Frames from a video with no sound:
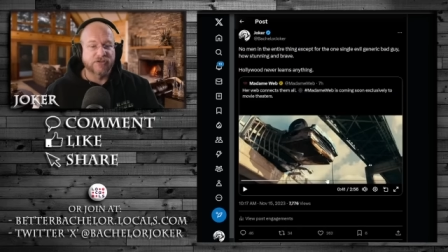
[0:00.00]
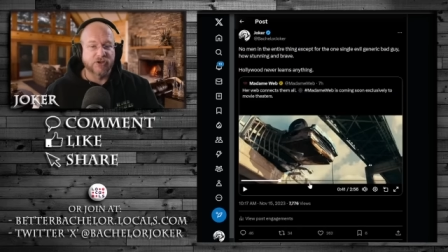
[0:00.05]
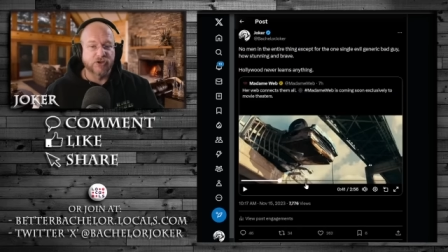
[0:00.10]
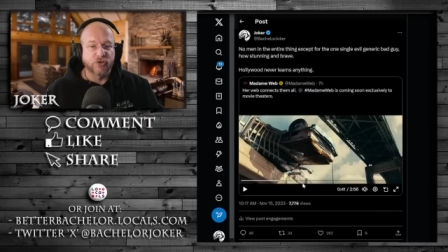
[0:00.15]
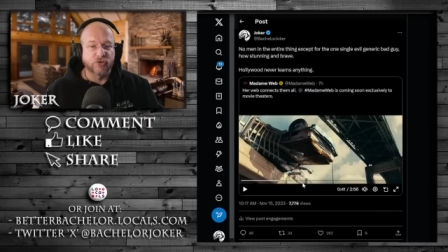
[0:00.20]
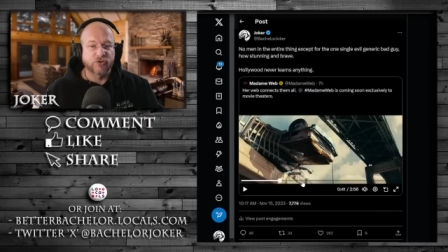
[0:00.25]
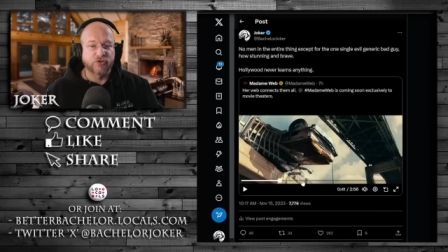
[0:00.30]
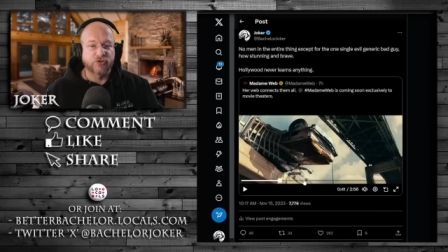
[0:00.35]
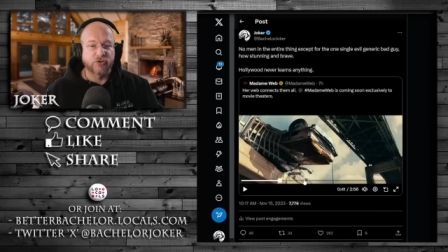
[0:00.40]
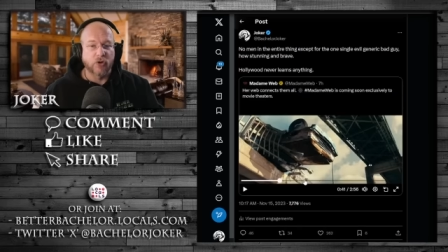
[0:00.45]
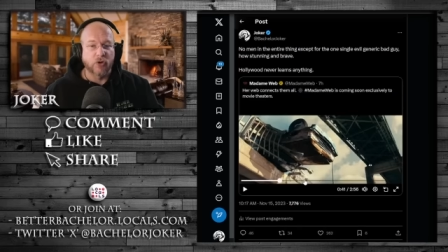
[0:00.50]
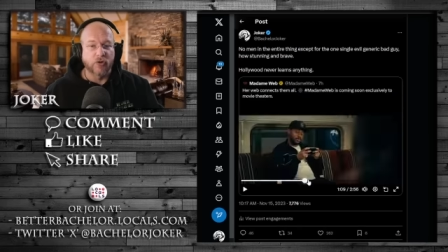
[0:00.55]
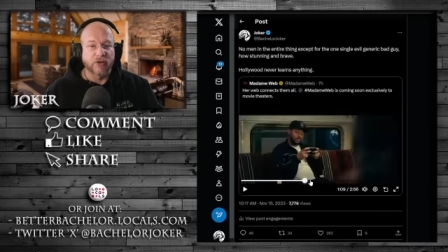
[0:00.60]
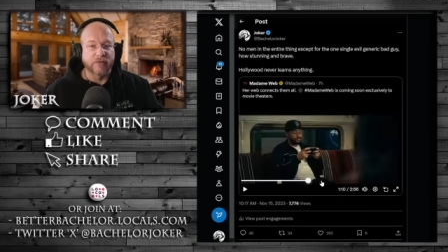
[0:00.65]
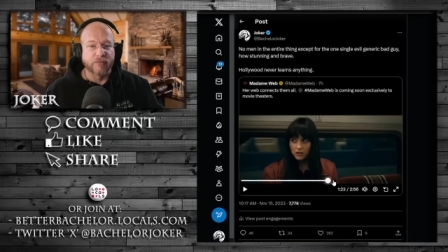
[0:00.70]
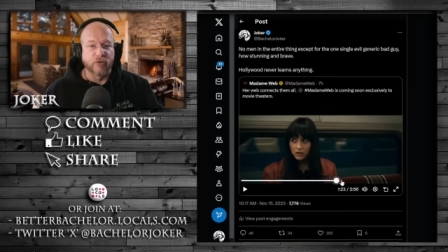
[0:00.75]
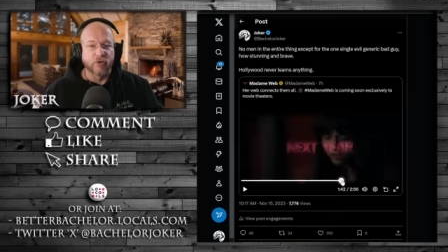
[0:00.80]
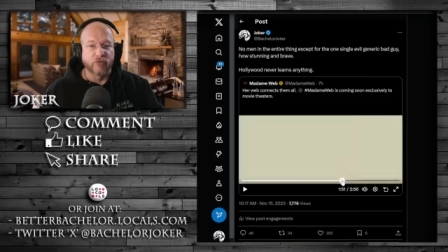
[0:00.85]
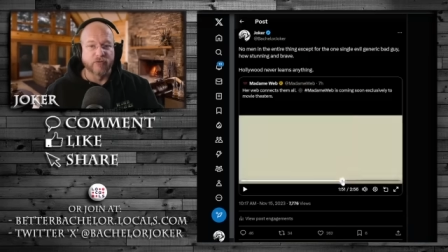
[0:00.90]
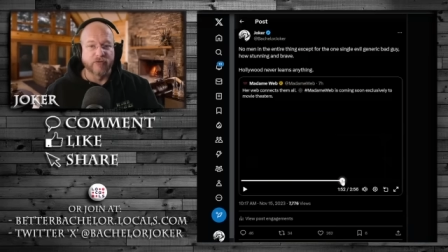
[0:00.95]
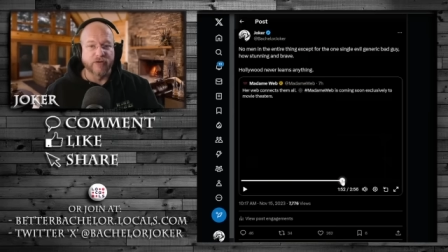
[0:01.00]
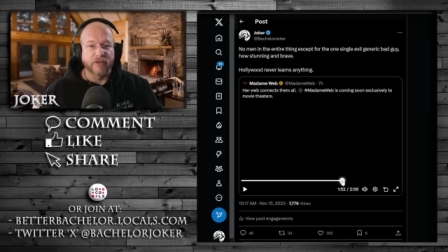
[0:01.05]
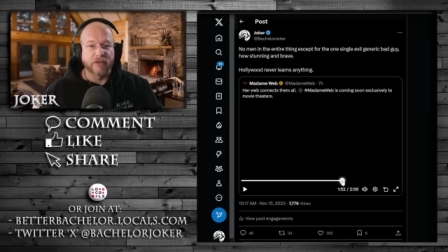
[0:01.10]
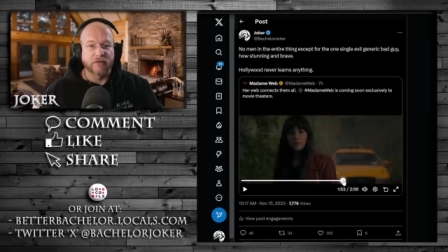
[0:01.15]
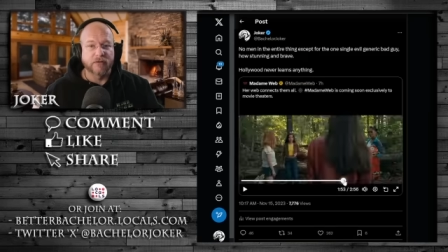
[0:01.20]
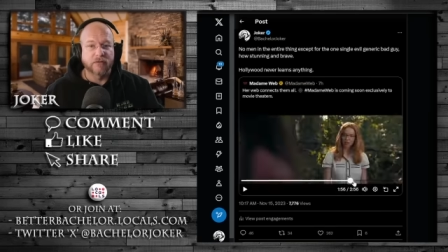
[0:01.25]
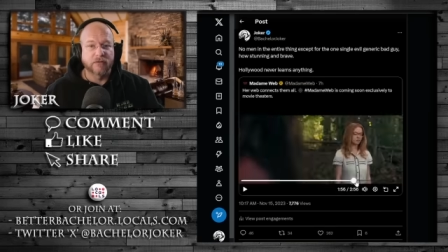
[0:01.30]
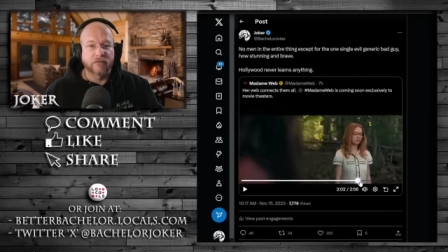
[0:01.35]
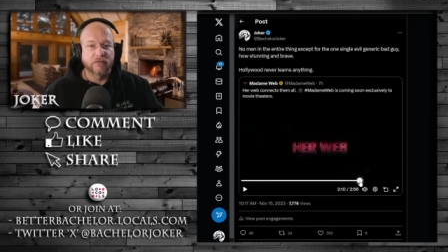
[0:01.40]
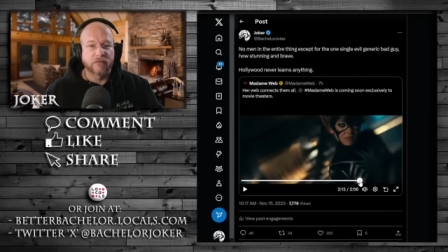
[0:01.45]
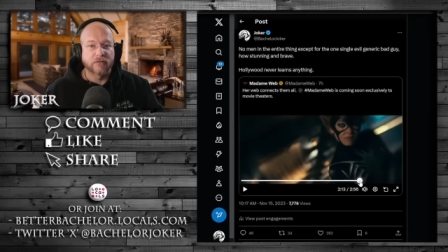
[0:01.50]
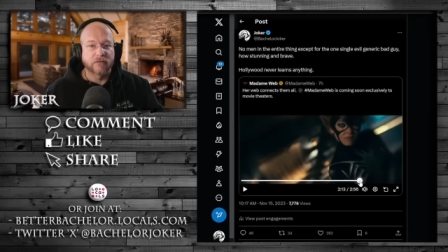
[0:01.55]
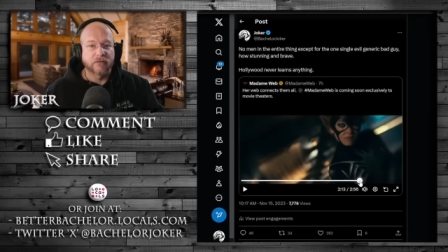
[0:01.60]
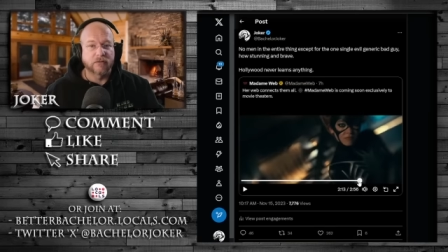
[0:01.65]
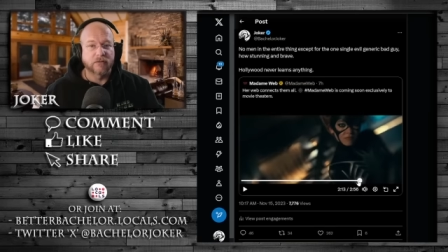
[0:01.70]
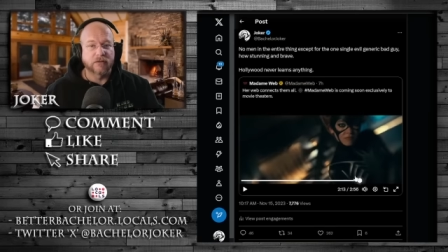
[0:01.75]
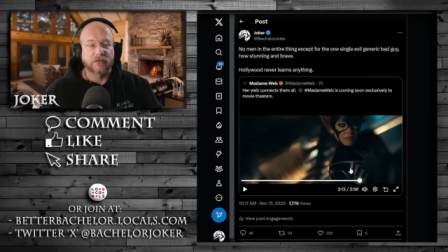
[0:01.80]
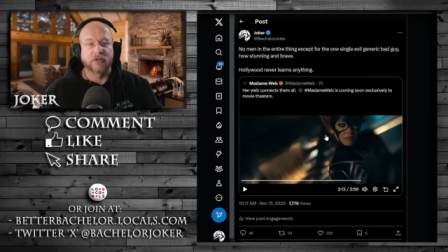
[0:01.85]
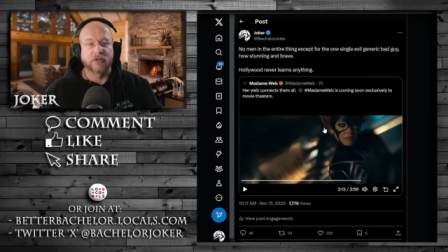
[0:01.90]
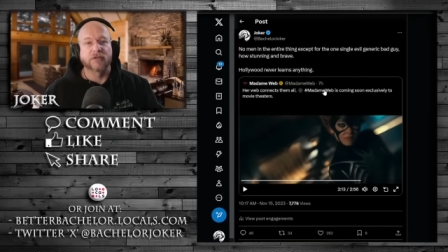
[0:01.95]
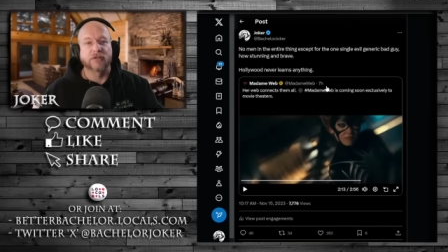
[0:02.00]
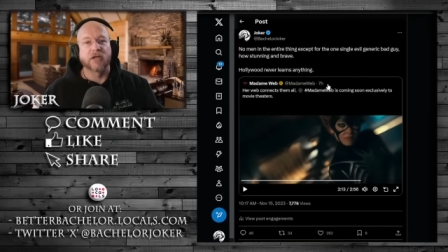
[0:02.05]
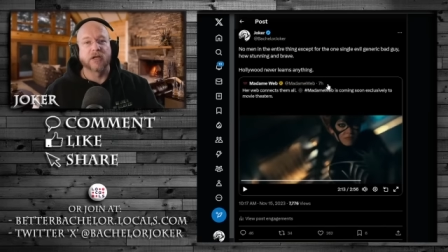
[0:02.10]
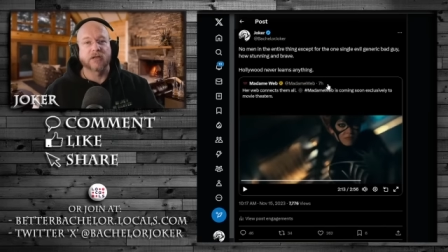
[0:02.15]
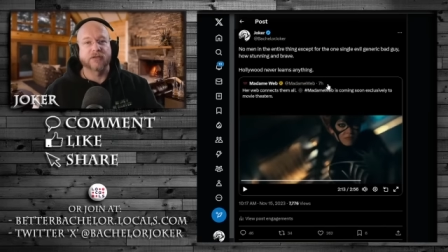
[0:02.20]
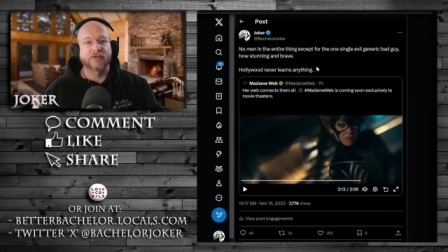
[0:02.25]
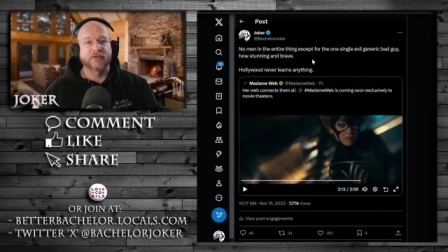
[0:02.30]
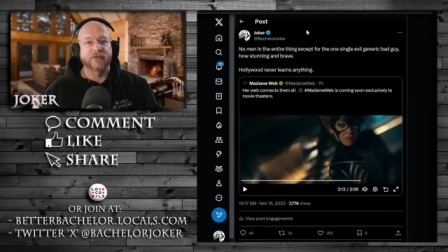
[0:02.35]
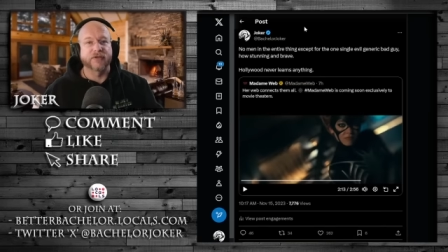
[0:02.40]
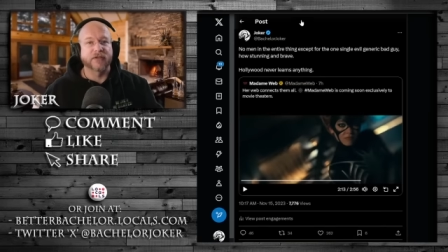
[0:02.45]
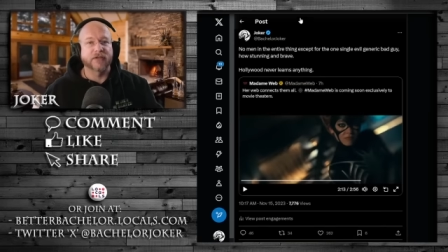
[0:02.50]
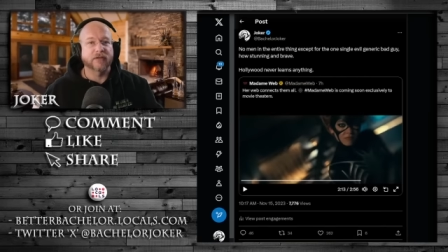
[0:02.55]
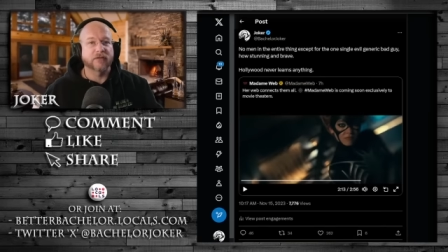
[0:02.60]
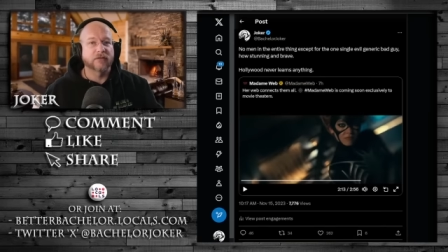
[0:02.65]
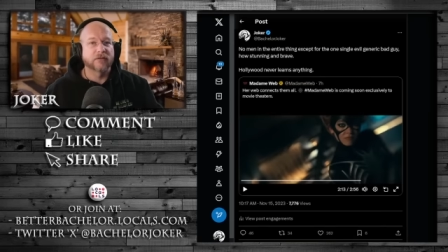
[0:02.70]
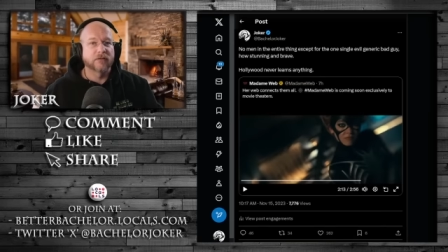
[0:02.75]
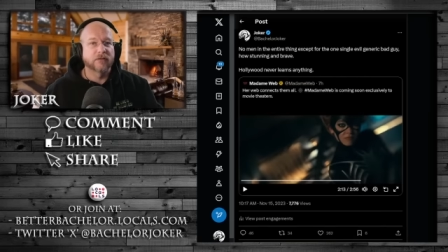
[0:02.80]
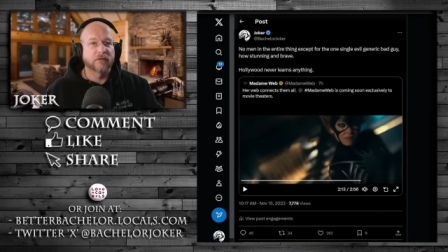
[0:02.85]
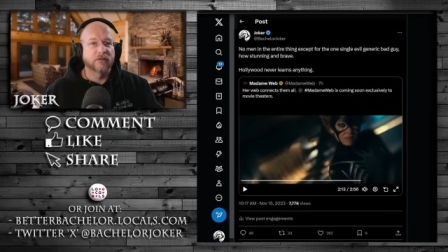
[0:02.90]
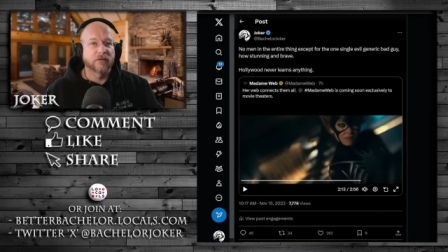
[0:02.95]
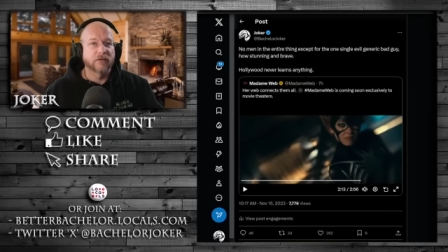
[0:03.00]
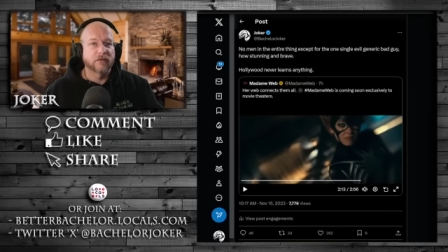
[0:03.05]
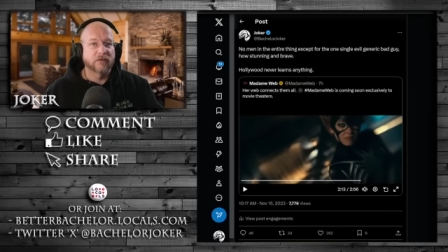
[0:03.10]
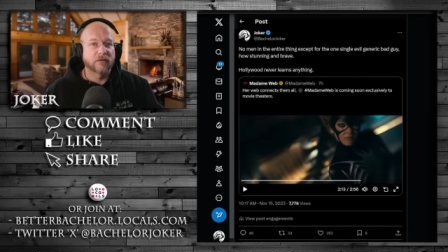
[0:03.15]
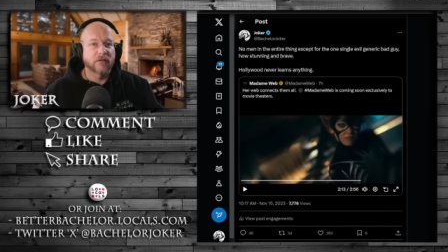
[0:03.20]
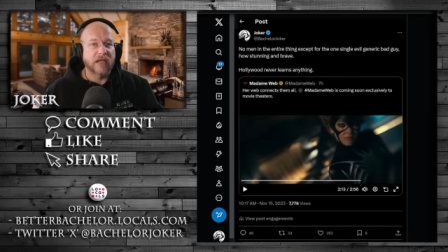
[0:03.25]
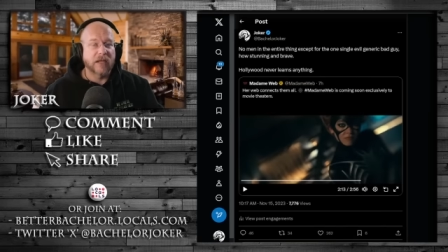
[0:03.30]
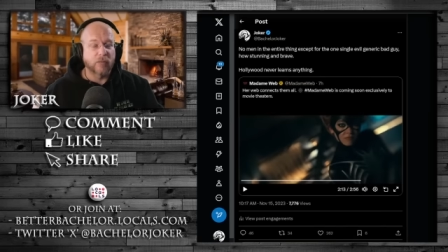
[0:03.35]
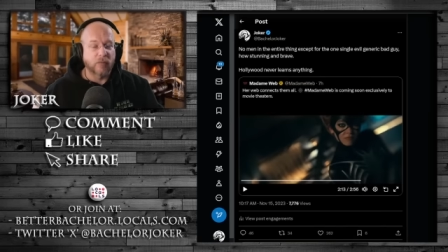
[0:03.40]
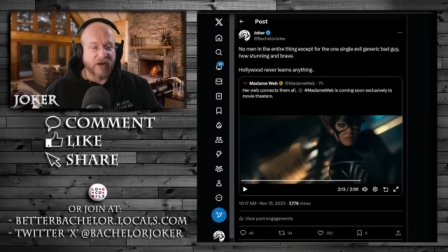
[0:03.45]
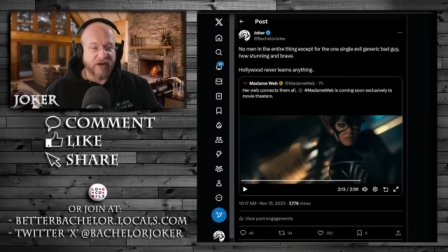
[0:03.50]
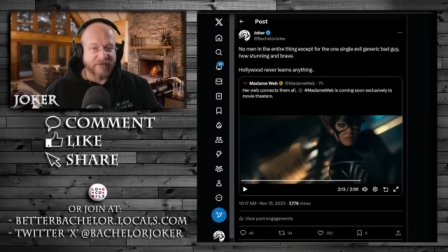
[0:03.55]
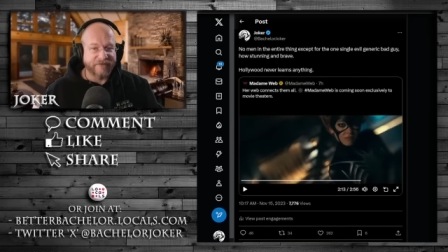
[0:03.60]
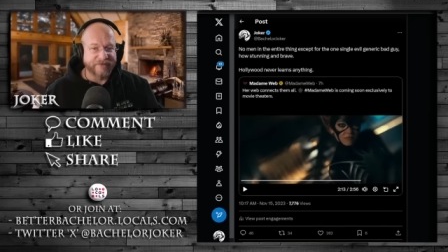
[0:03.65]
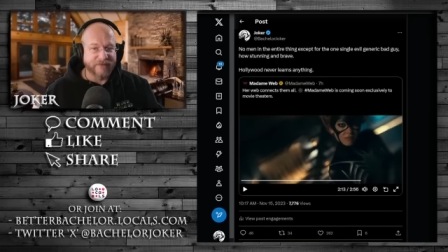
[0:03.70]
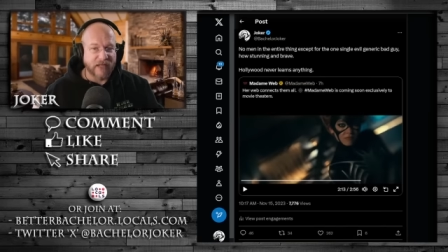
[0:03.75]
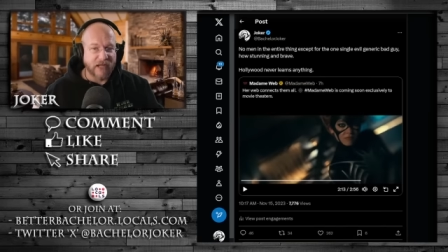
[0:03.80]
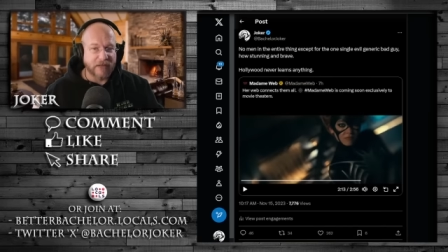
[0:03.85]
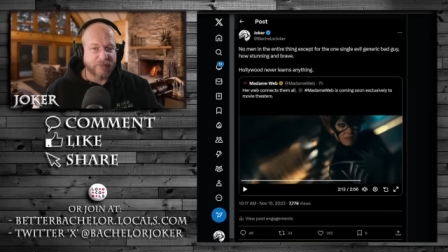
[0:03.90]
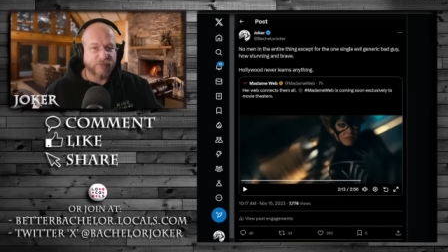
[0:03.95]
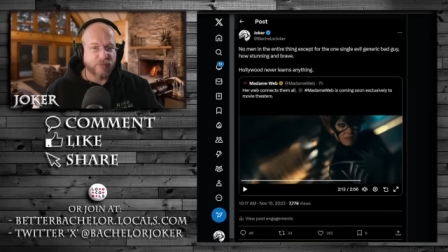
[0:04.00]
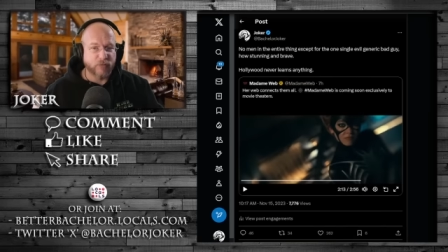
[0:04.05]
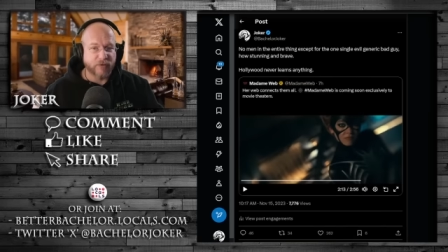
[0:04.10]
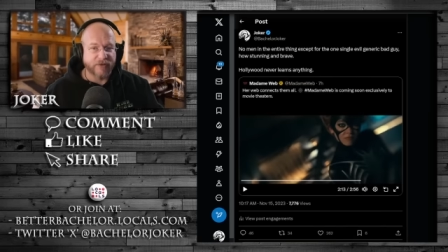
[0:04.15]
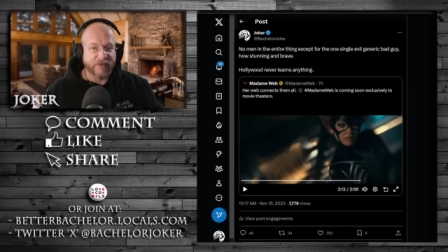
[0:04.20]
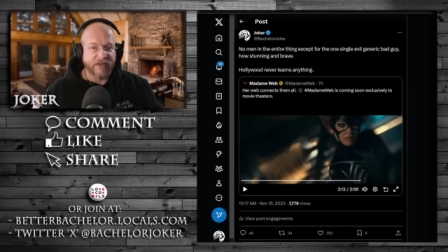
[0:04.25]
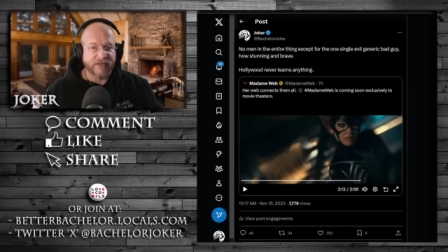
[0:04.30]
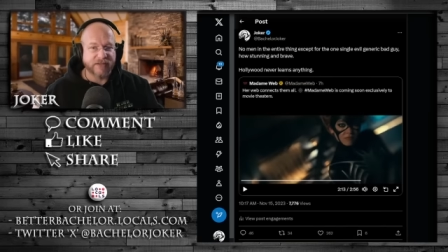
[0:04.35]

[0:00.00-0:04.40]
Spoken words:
Sony movie. Good luck to you. And when it flops, what do they